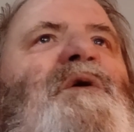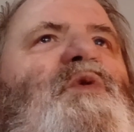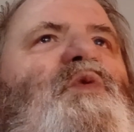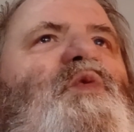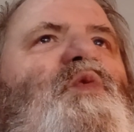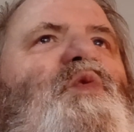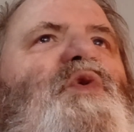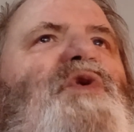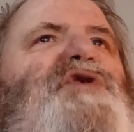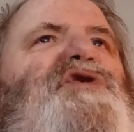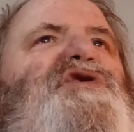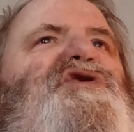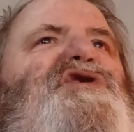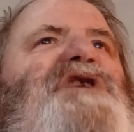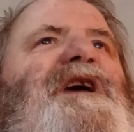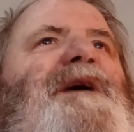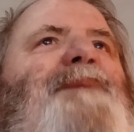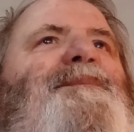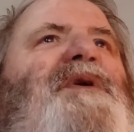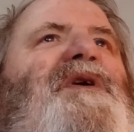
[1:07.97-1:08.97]
Wood
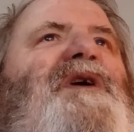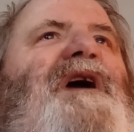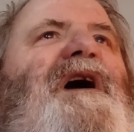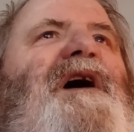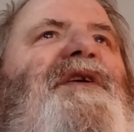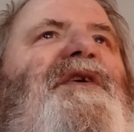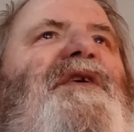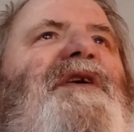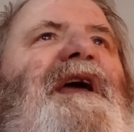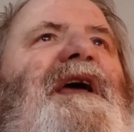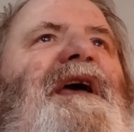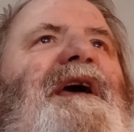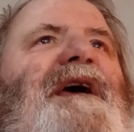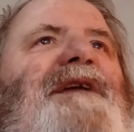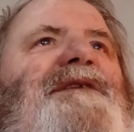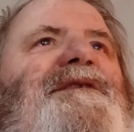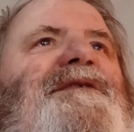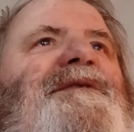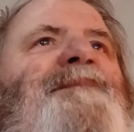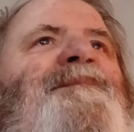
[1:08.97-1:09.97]
shaper cutter
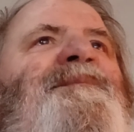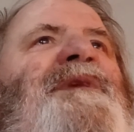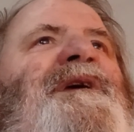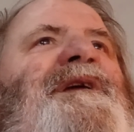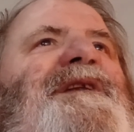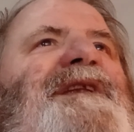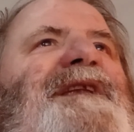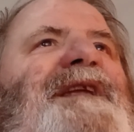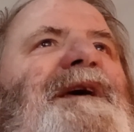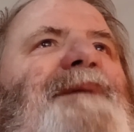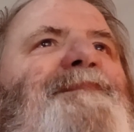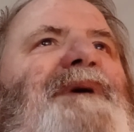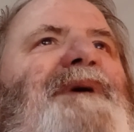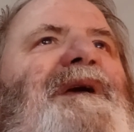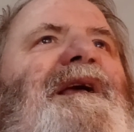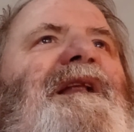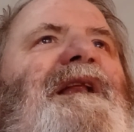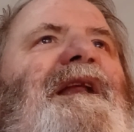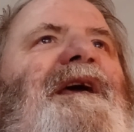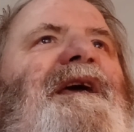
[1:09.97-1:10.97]
heads
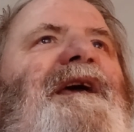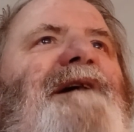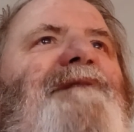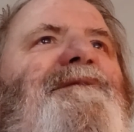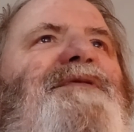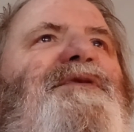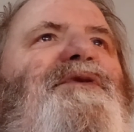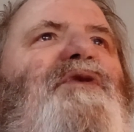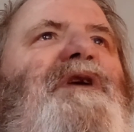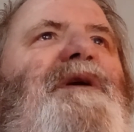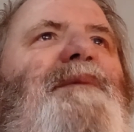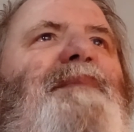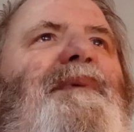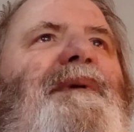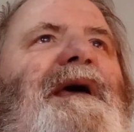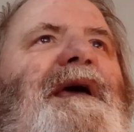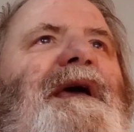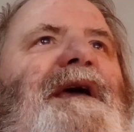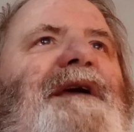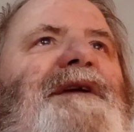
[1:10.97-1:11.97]
typically have 3
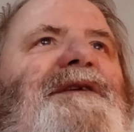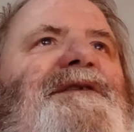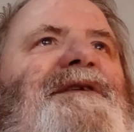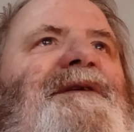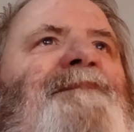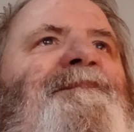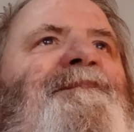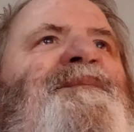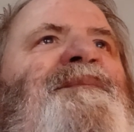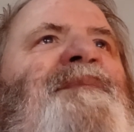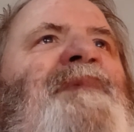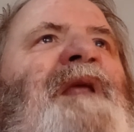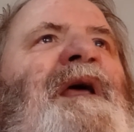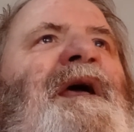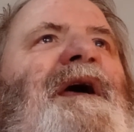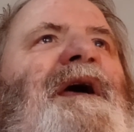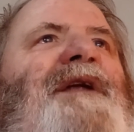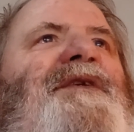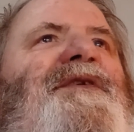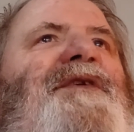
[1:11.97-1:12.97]
blades
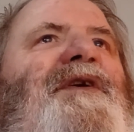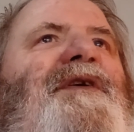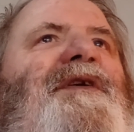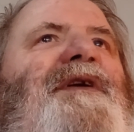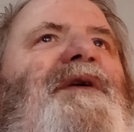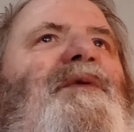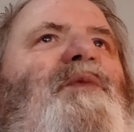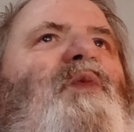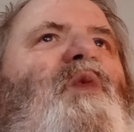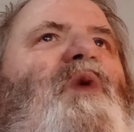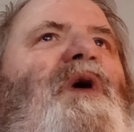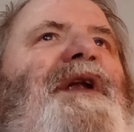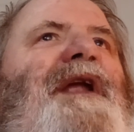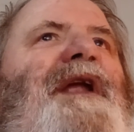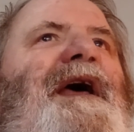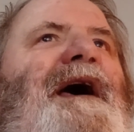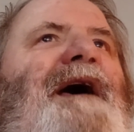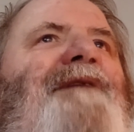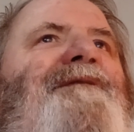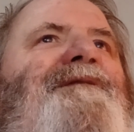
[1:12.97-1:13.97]
and turn at
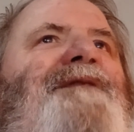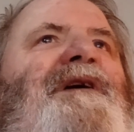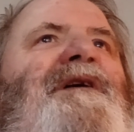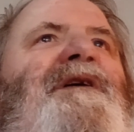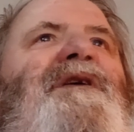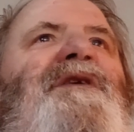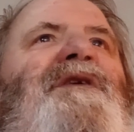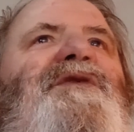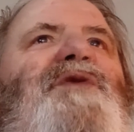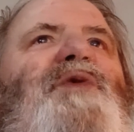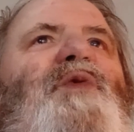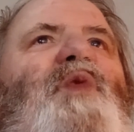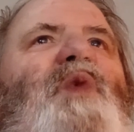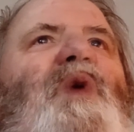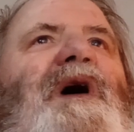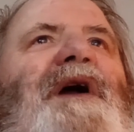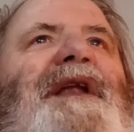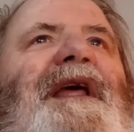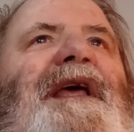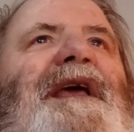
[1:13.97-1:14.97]
1/2 to
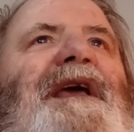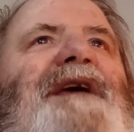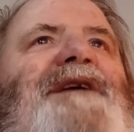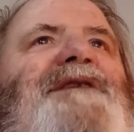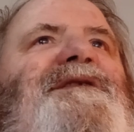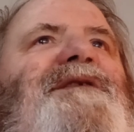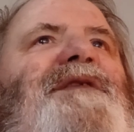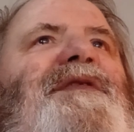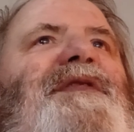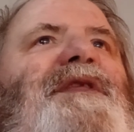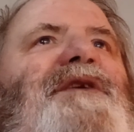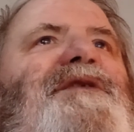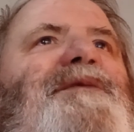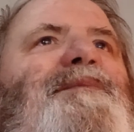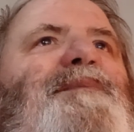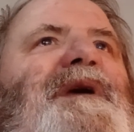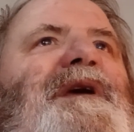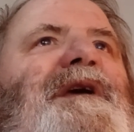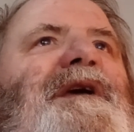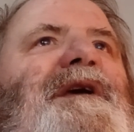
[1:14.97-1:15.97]
1/8 the
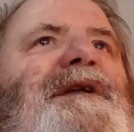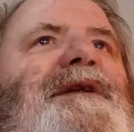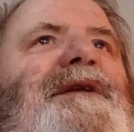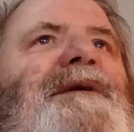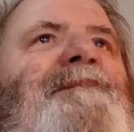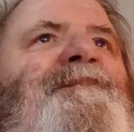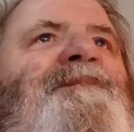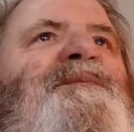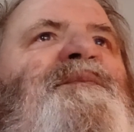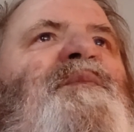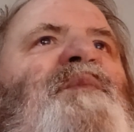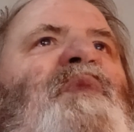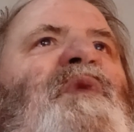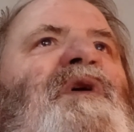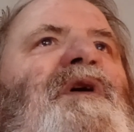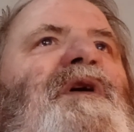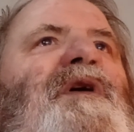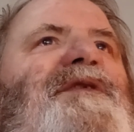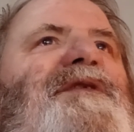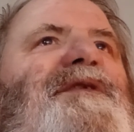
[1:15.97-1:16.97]
speed
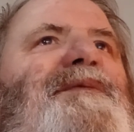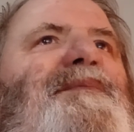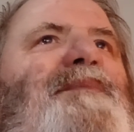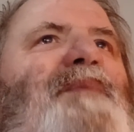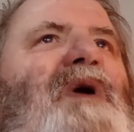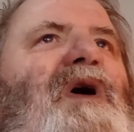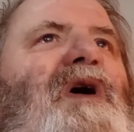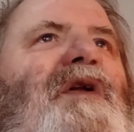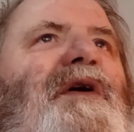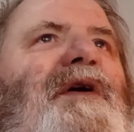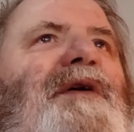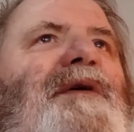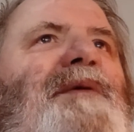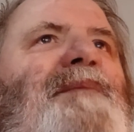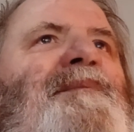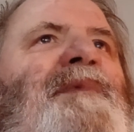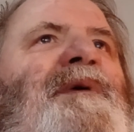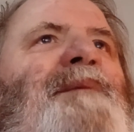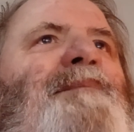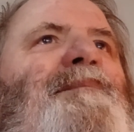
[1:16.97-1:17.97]
as smaller,
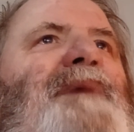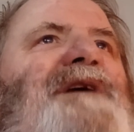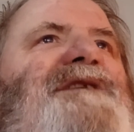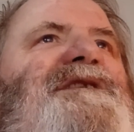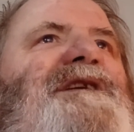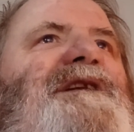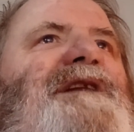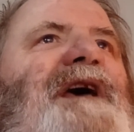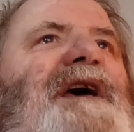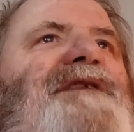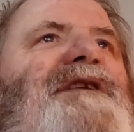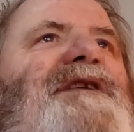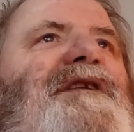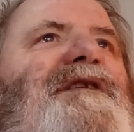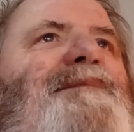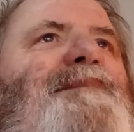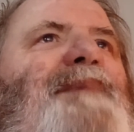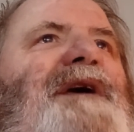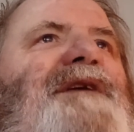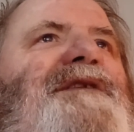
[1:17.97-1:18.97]
much less
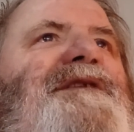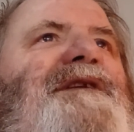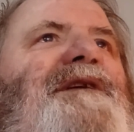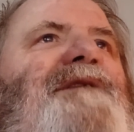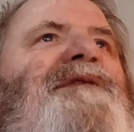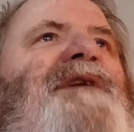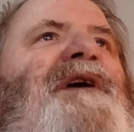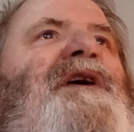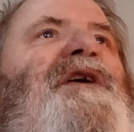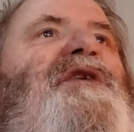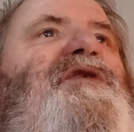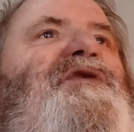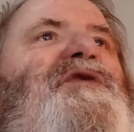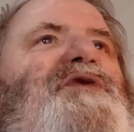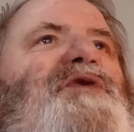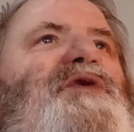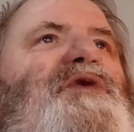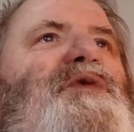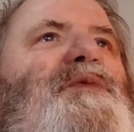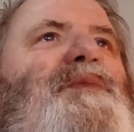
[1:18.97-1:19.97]
expensive
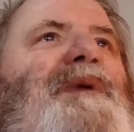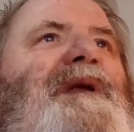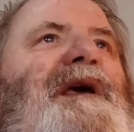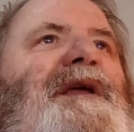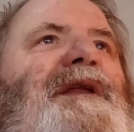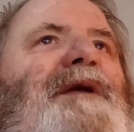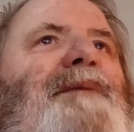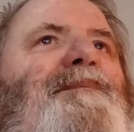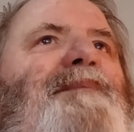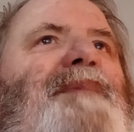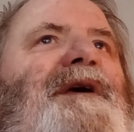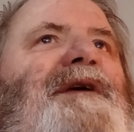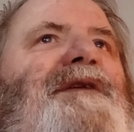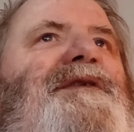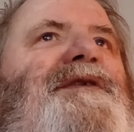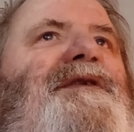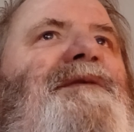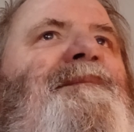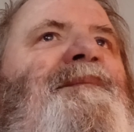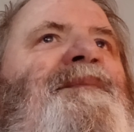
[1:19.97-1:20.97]
2-bladed
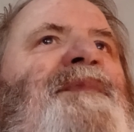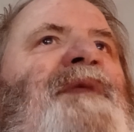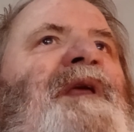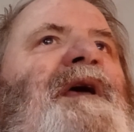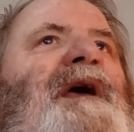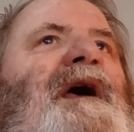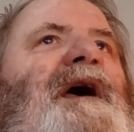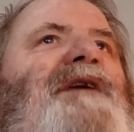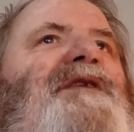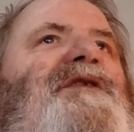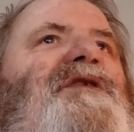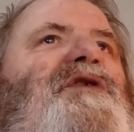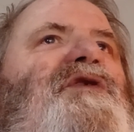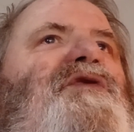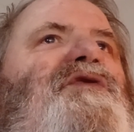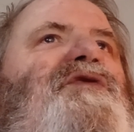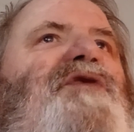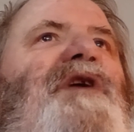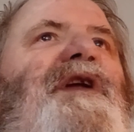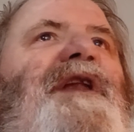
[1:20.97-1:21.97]
bits as
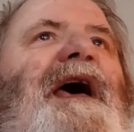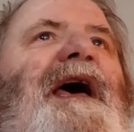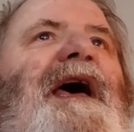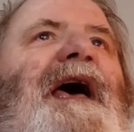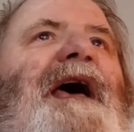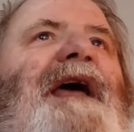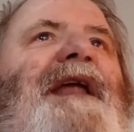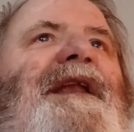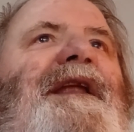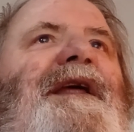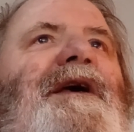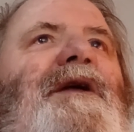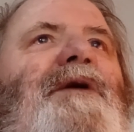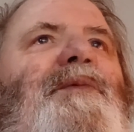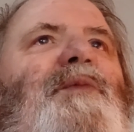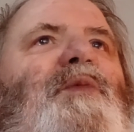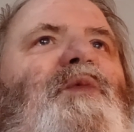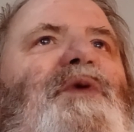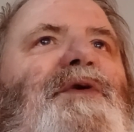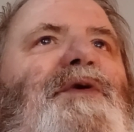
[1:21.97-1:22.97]
used on a
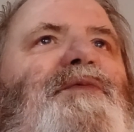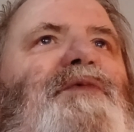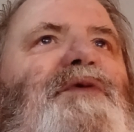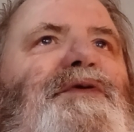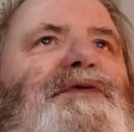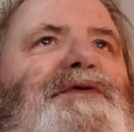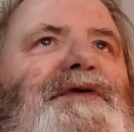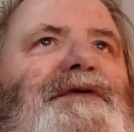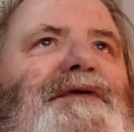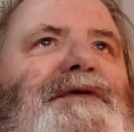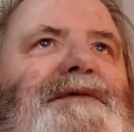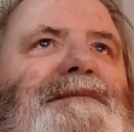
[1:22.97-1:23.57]
handheld wood router.